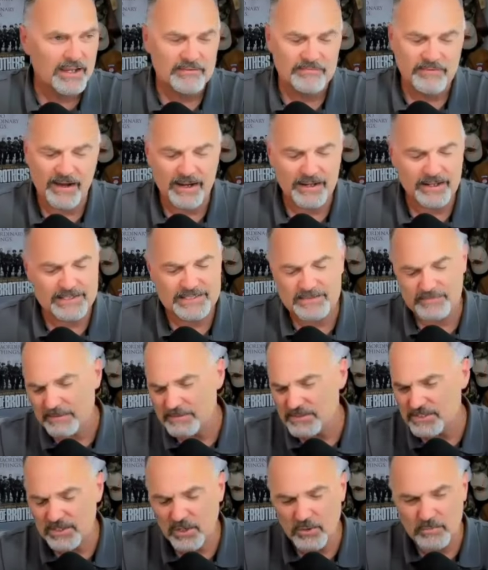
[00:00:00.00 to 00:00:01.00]
Finally, I said,
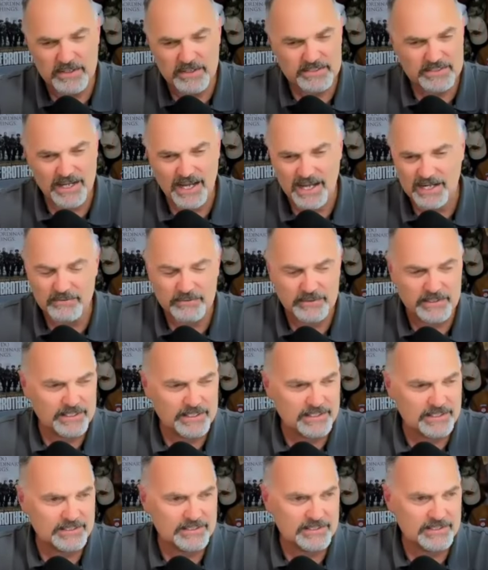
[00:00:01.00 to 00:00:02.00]
I'm just so busy. I don't
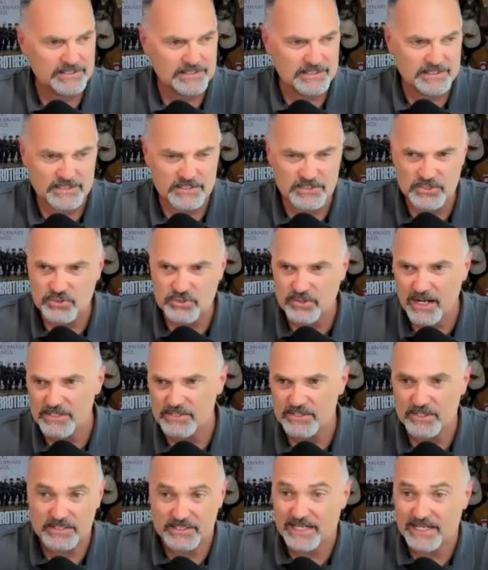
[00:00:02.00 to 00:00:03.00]
need it. It's, it's a
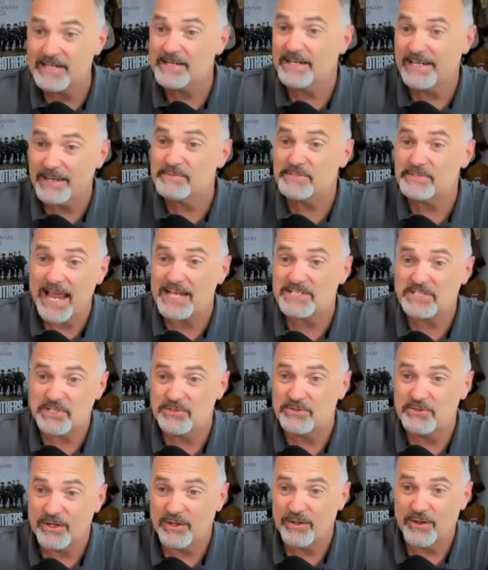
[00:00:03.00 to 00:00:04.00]
distraction because it keeps
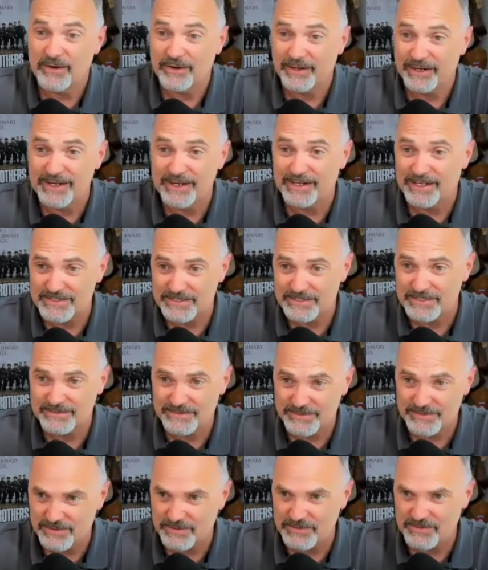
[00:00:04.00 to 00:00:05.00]
asking you to log in because
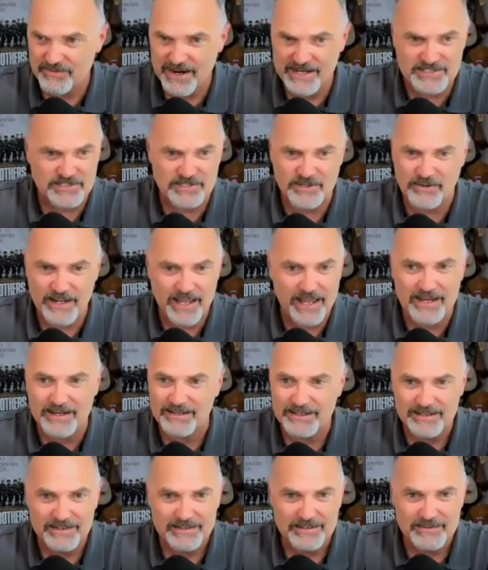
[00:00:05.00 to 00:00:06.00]
your device is going,
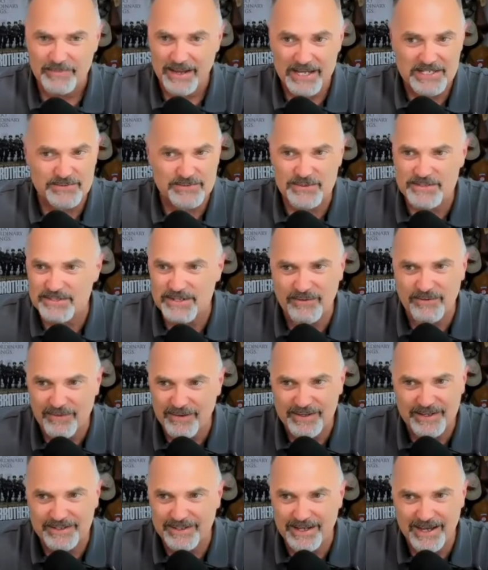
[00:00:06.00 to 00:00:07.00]
hey, password's not
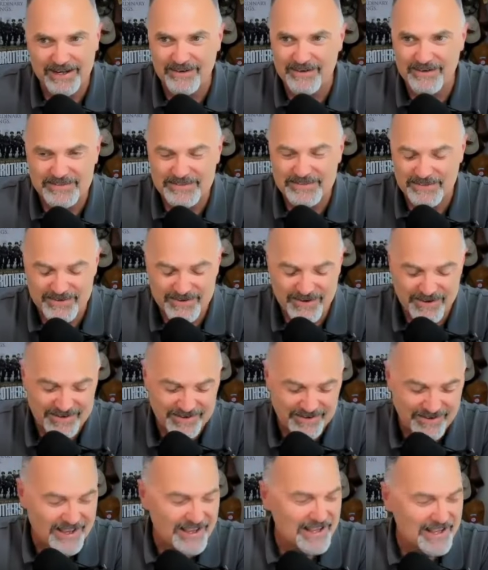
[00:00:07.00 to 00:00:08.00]
working. I don't know what's going on
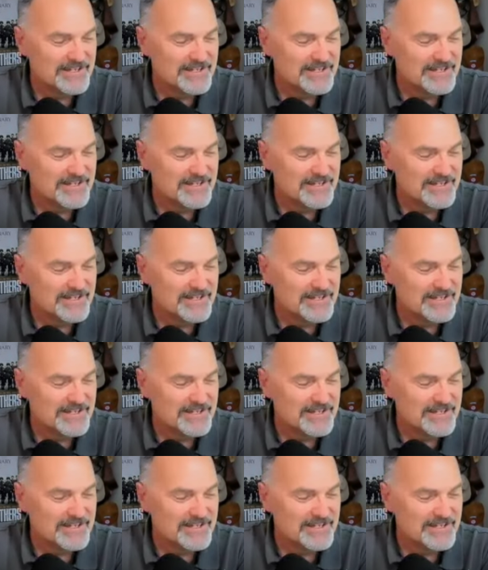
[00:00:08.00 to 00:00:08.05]
here.